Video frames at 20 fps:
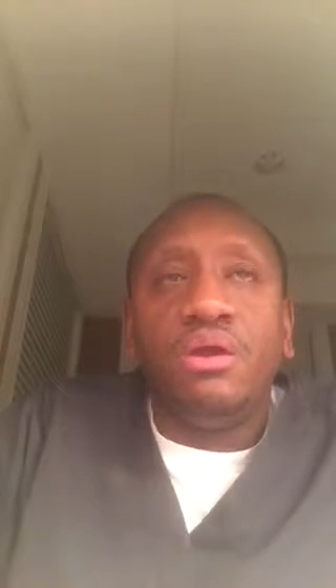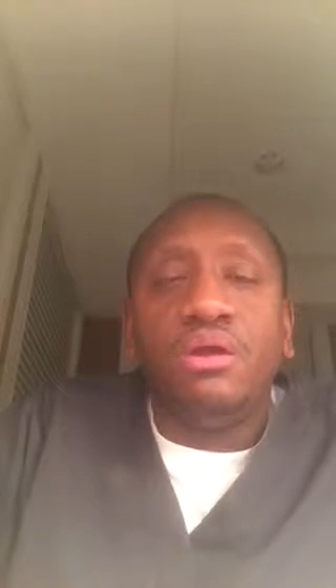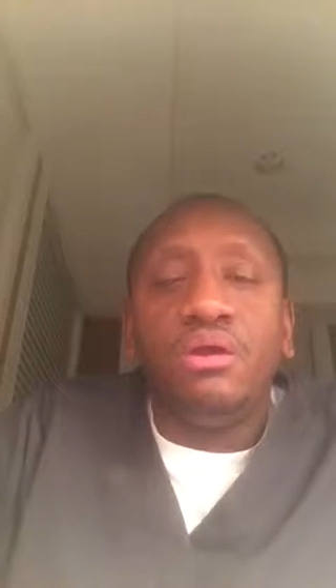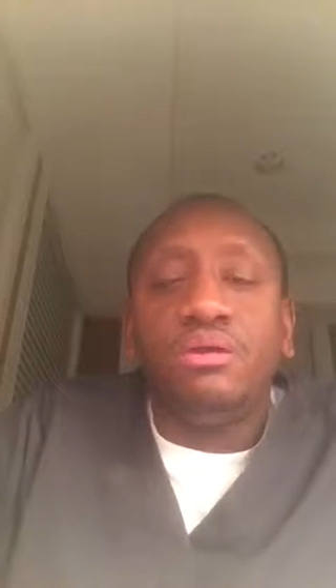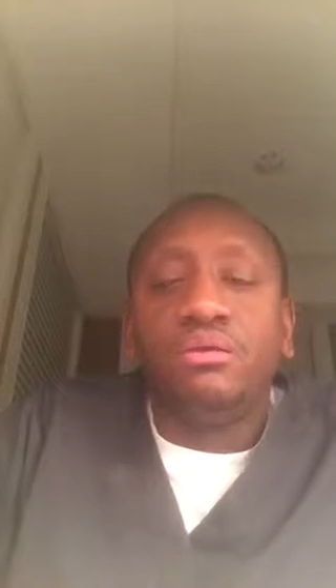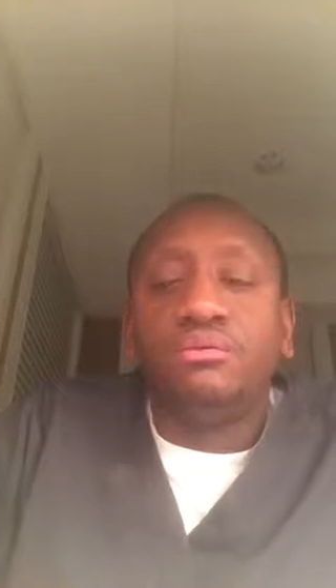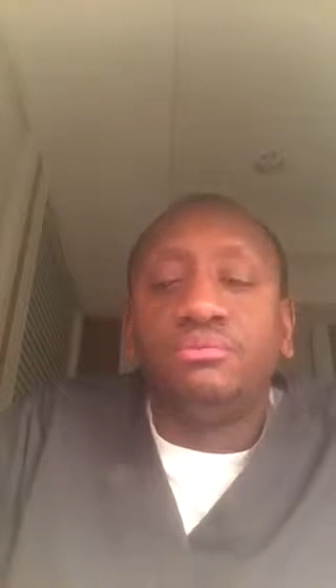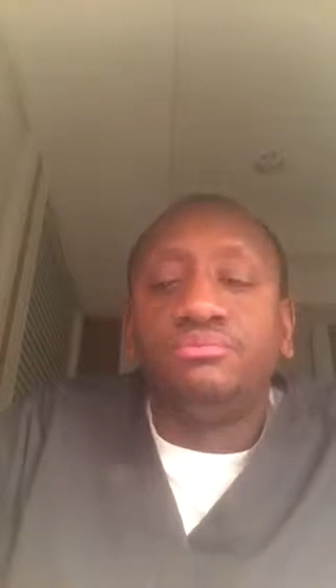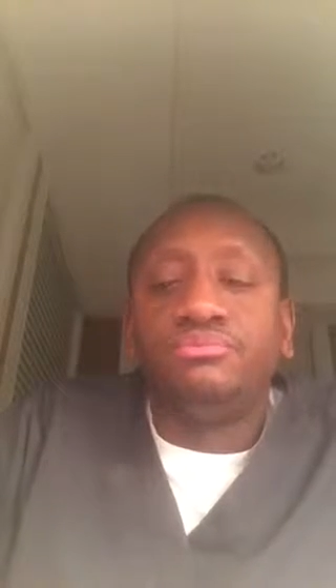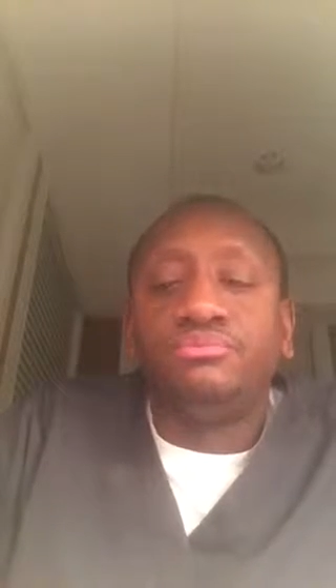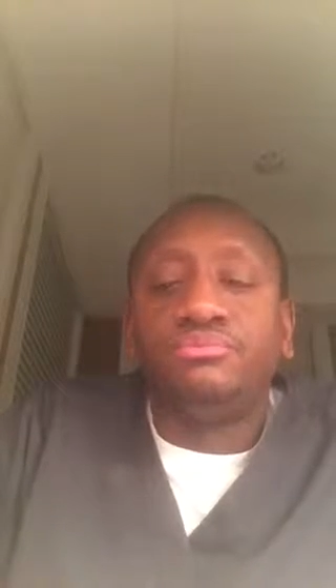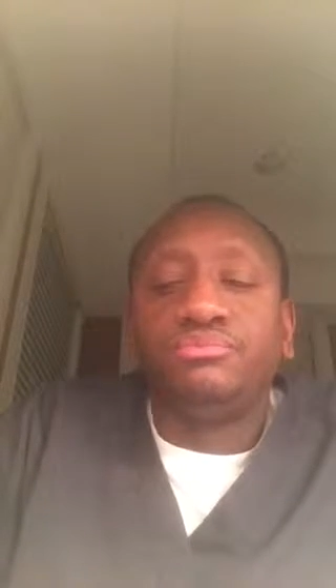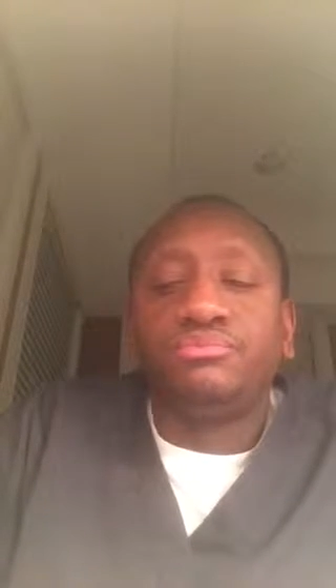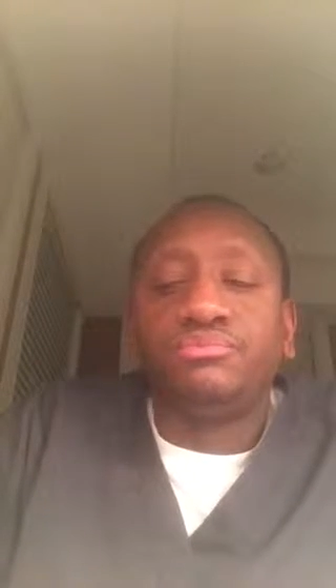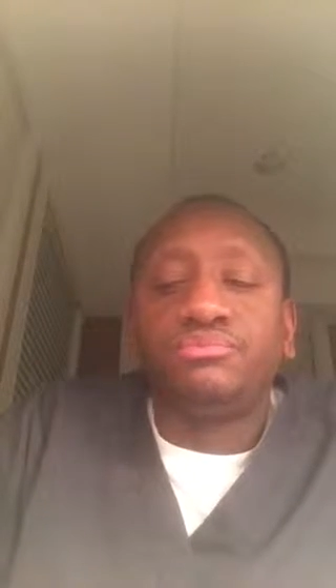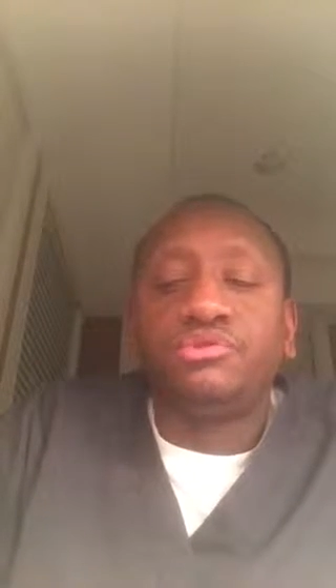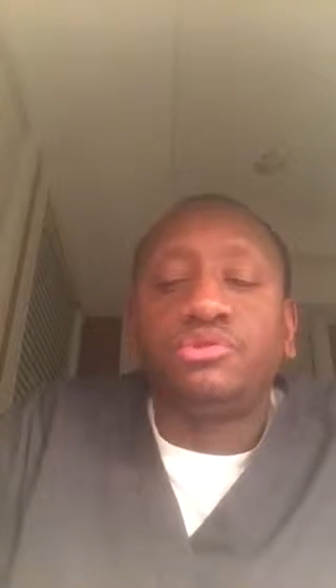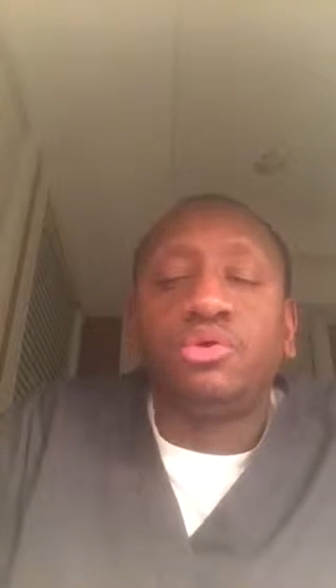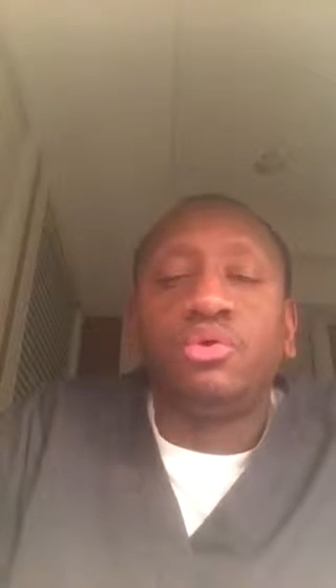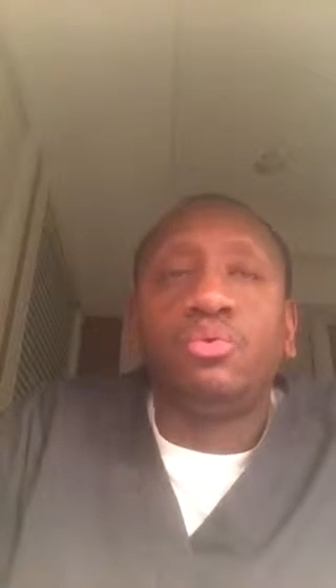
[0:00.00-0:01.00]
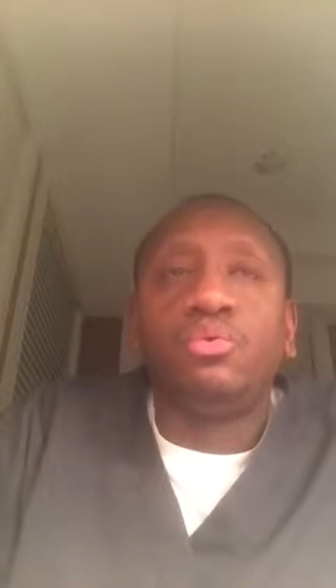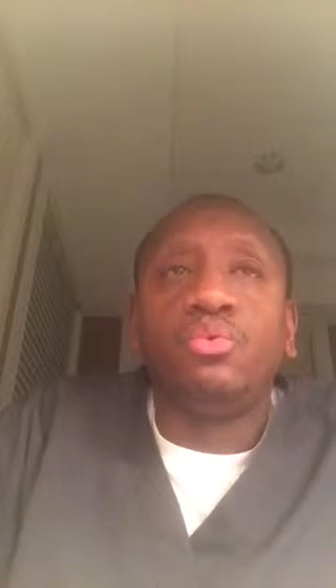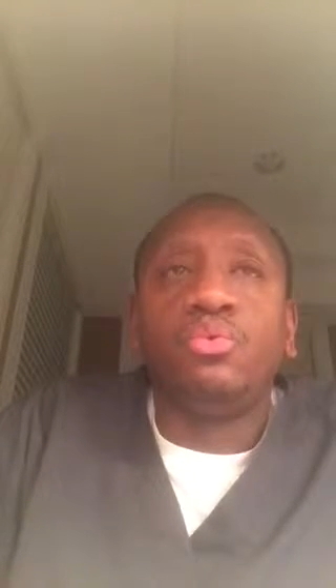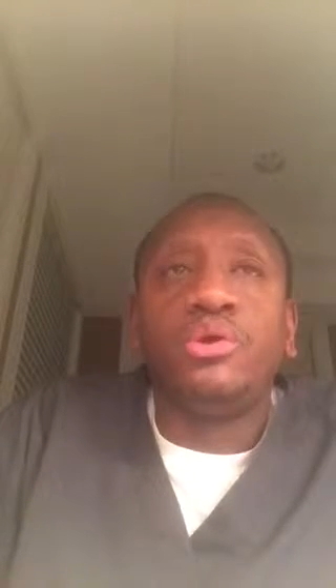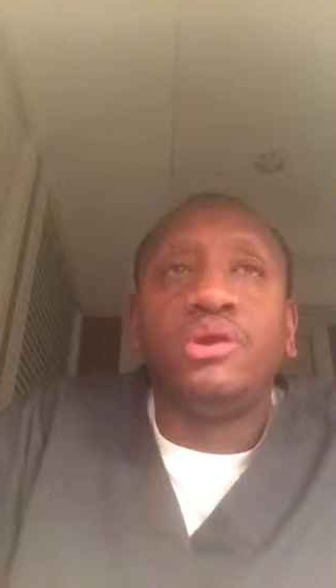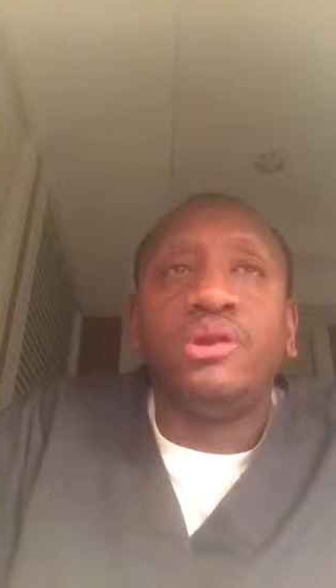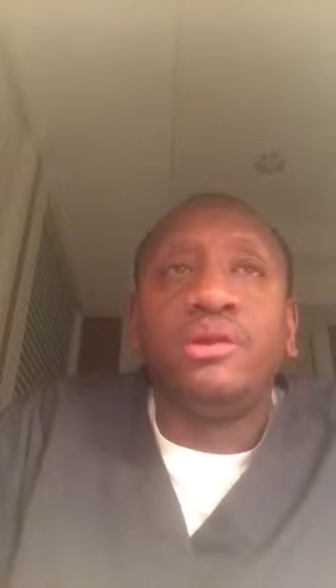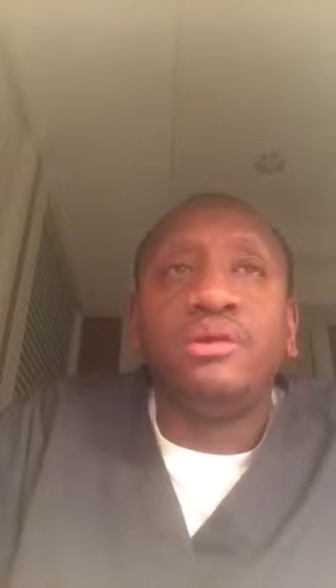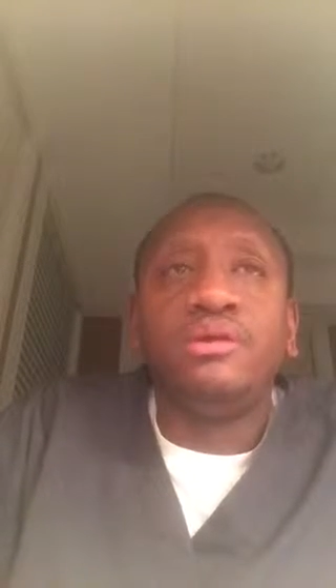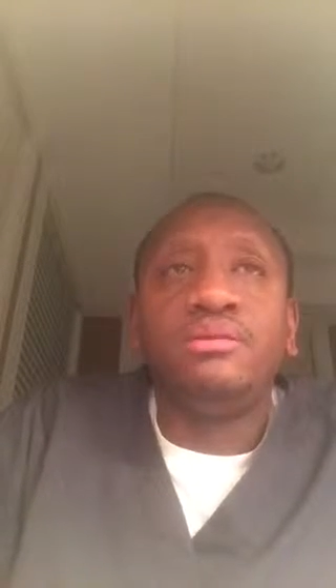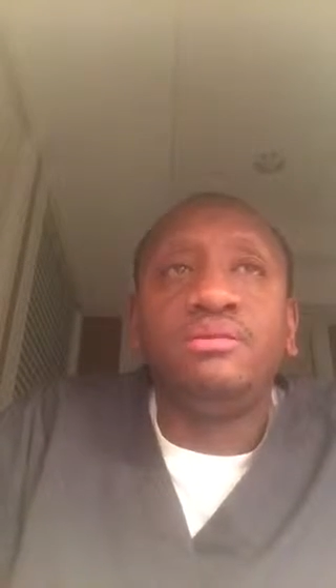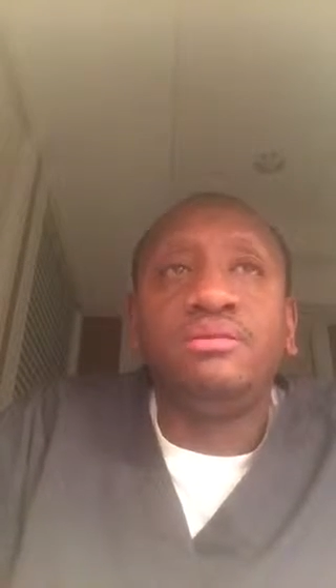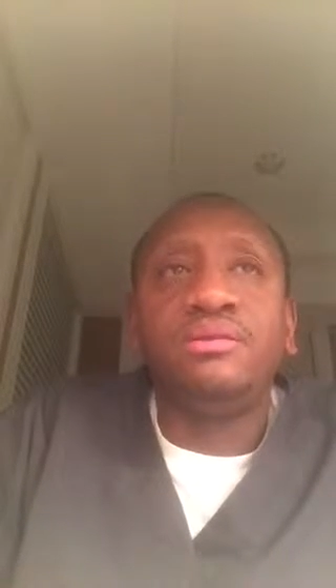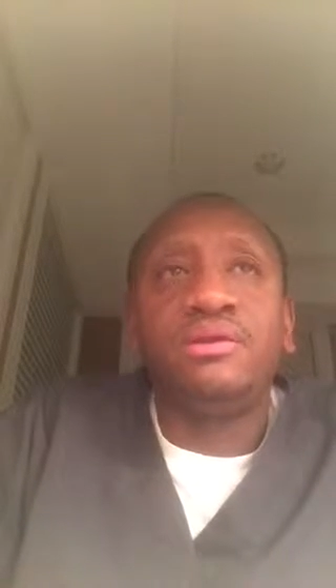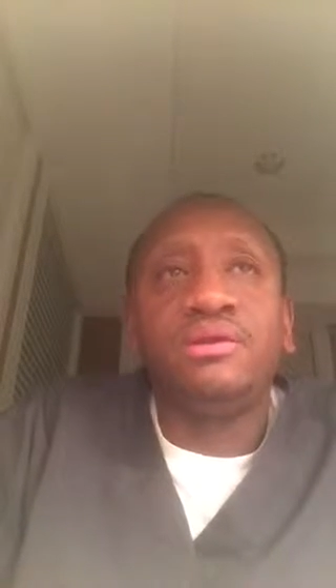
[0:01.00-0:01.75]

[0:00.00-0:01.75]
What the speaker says: So we learned